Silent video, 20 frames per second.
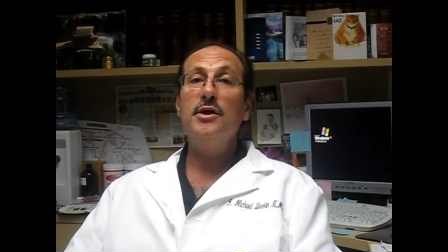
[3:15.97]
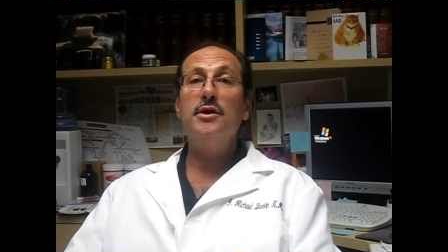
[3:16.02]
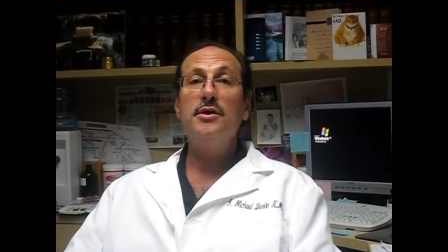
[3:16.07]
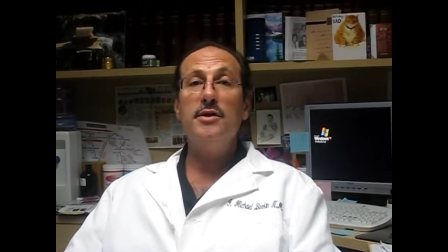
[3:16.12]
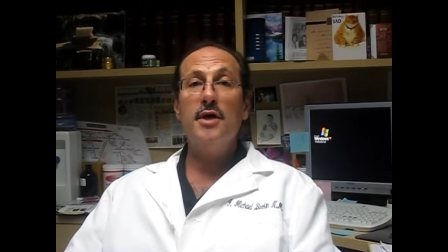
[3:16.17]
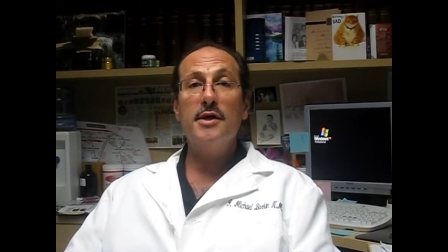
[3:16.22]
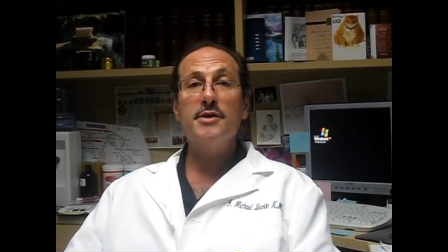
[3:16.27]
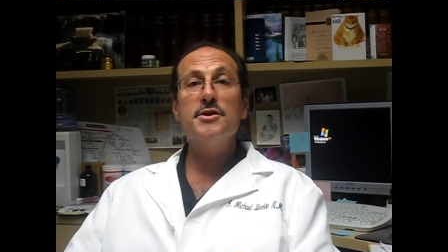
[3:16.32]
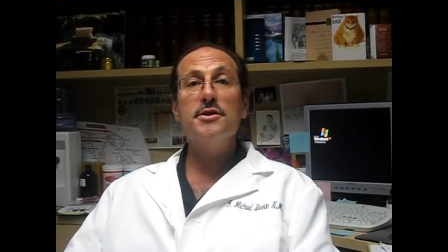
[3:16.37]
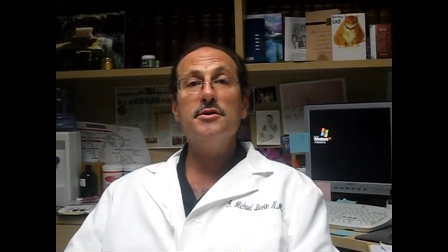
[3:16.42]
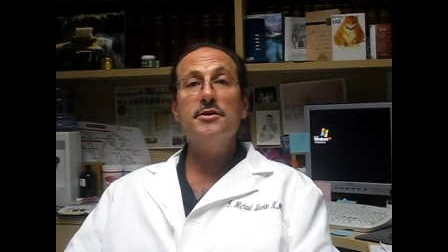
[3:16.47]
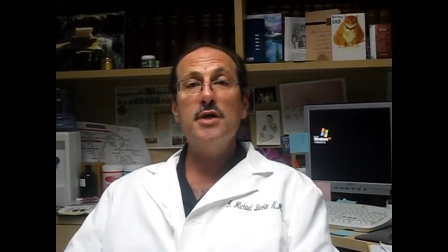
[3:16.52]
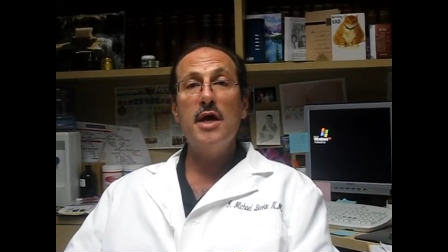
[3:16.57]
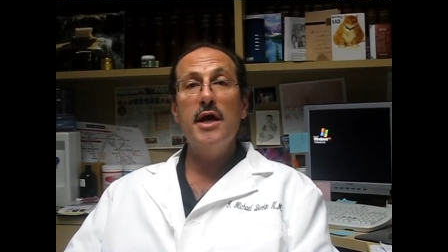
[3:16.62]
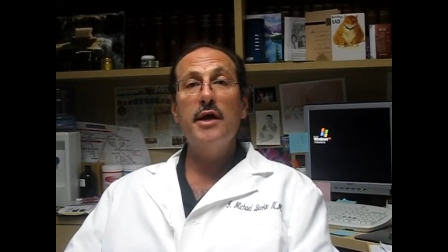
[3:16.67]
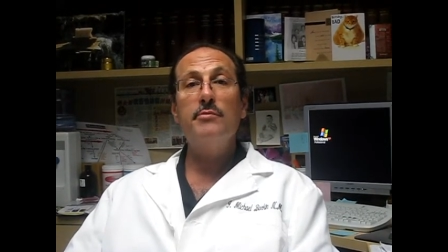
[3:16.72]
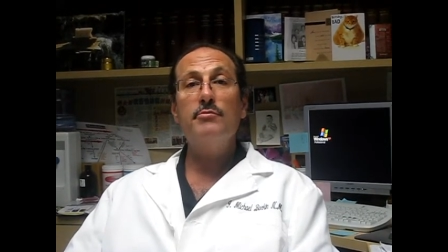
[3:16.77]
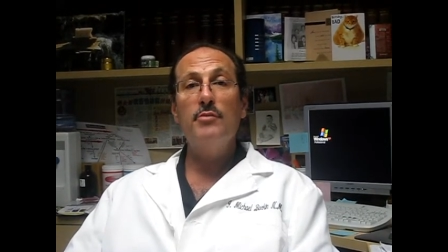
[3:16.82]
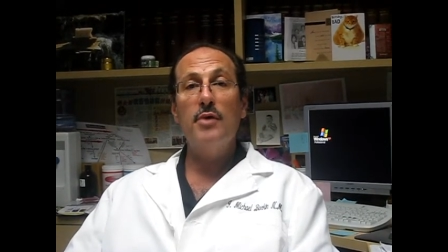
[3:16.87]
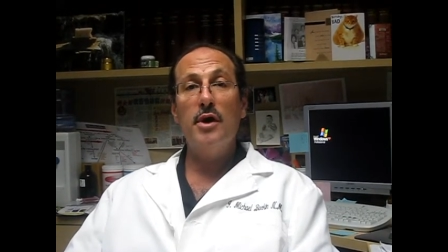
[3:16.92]
it doesn't
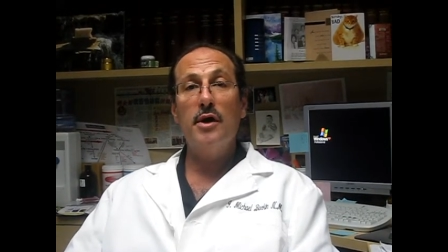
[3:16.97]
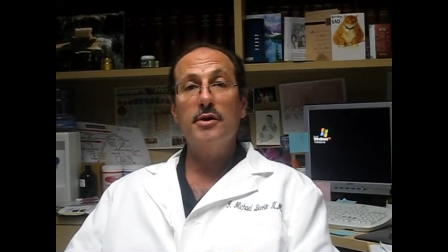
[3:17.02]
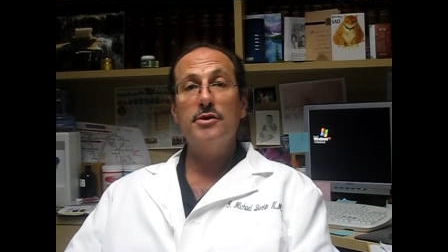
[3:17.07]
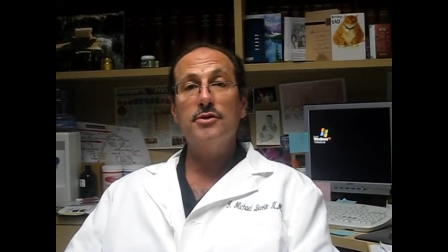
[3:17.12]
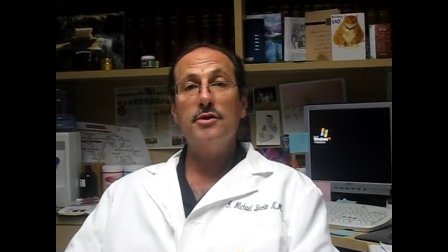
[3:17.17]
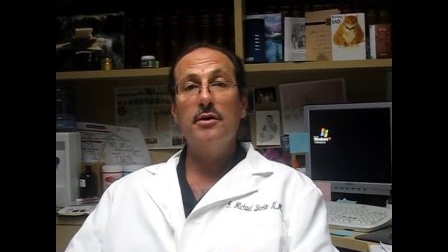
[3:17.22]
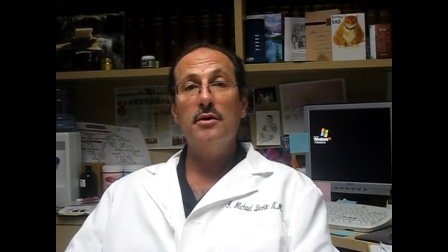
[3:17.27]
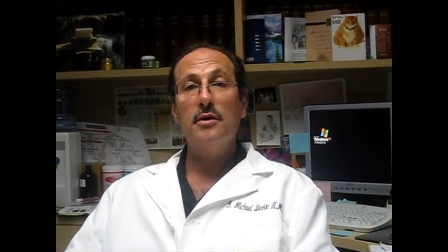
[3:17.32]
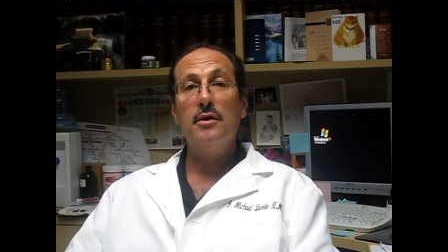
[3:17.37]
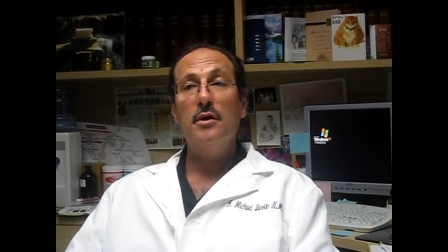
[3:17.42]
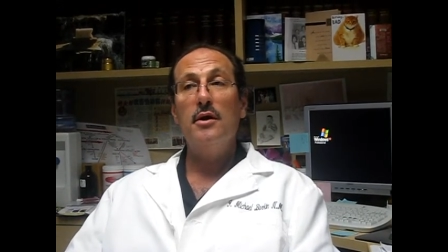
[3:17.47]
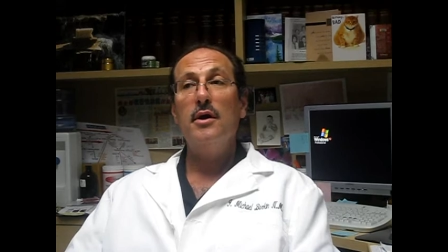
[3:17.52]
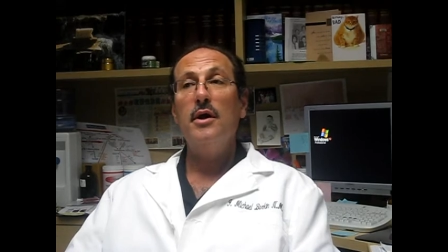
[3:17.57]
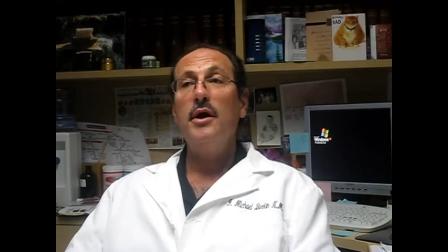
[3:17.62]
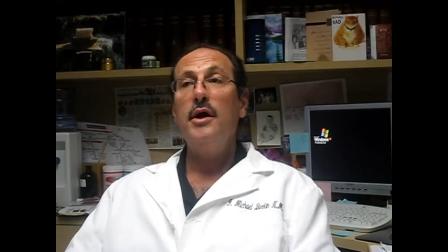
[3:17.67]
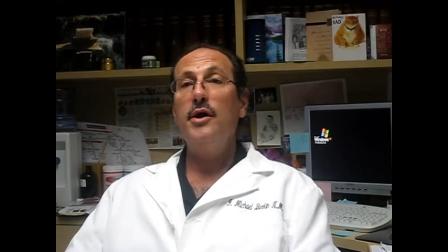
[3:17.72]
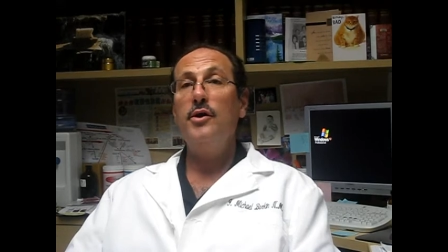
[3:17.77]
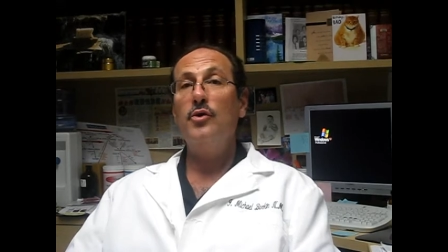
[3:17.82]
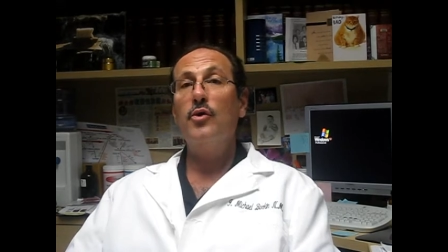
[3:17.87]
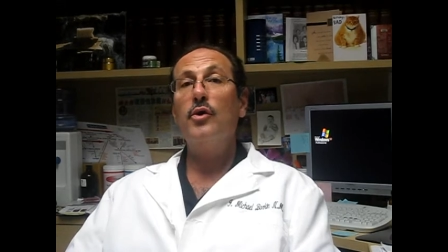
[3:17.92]
take much
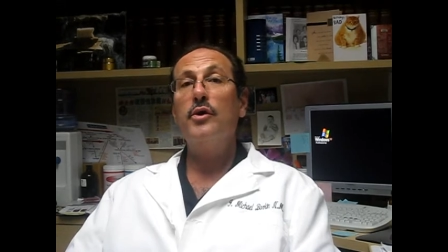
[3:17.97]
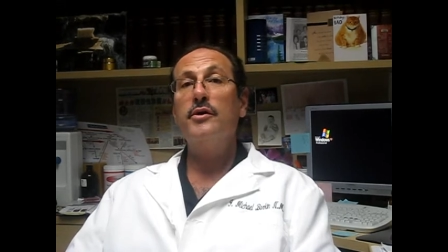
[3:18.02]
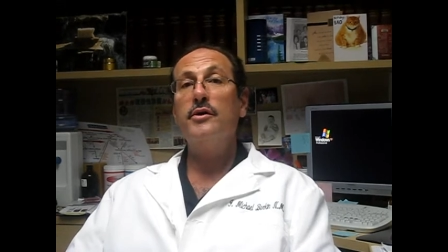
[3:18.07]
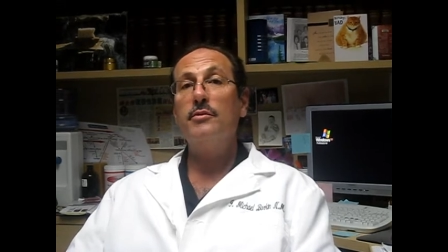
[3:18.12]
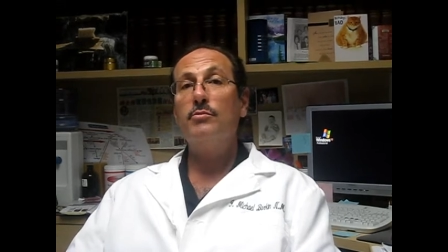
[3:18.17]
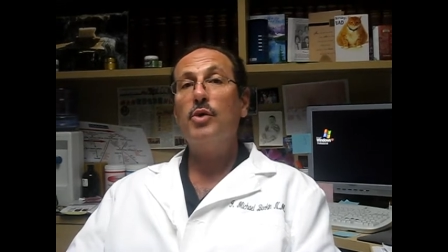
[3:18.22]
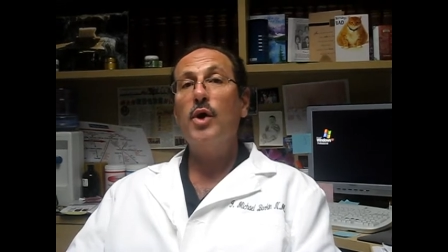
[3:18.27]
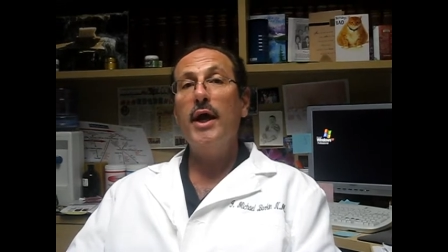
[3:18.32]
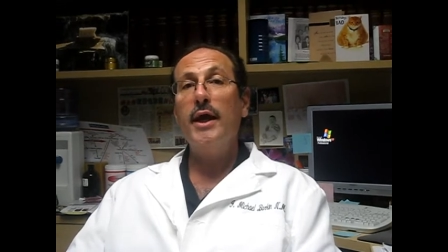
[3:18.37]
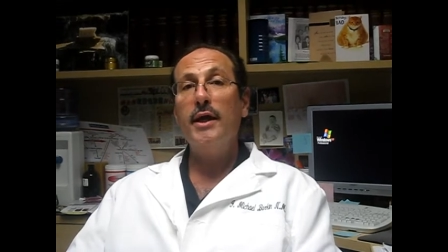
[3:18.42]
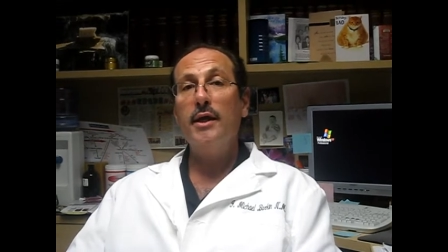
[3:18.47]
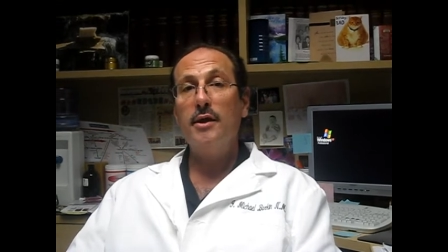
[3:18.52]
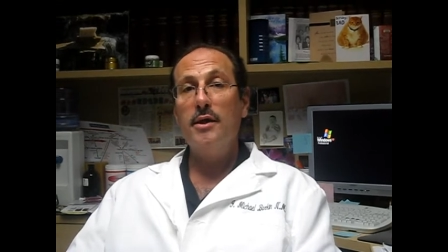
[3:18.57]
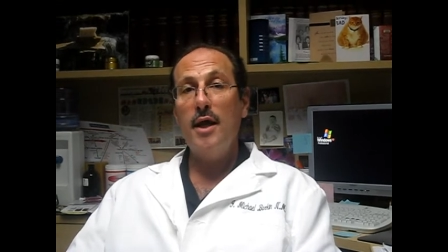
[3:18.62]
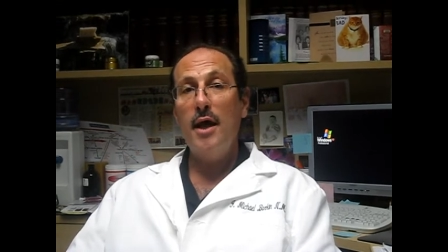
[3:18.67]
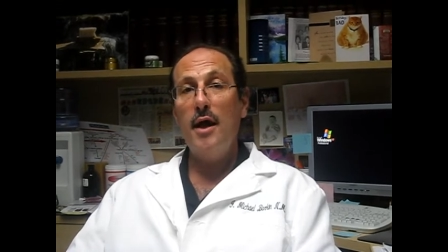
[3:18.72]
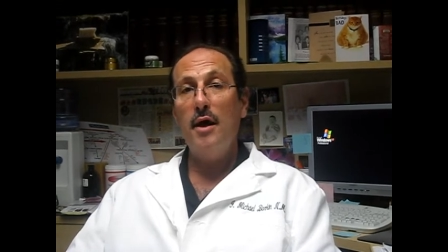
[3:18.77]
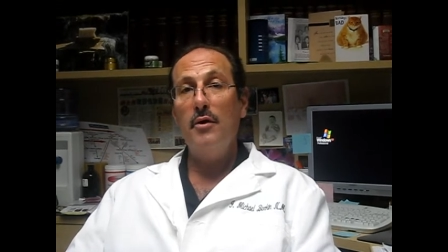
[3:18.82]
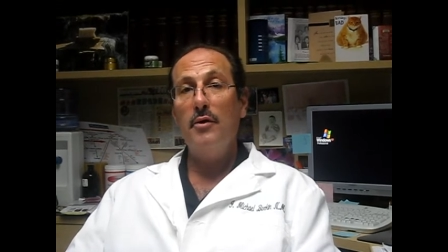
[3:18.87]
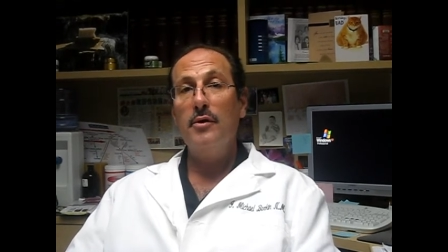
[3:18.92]
in order to break it
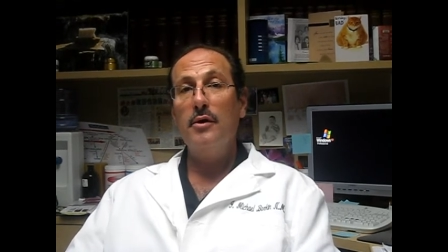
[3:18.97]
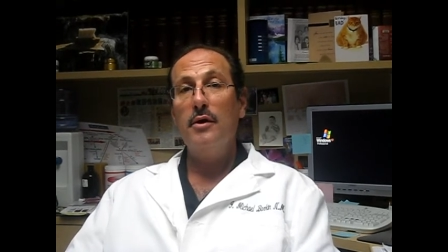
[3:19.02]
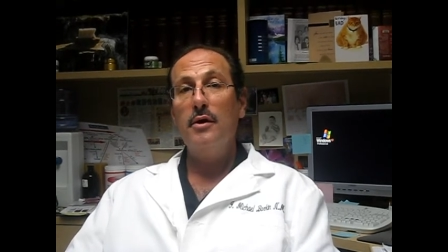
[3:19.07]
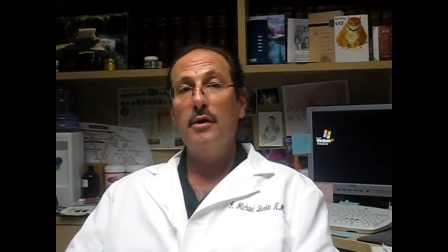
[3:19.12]
down.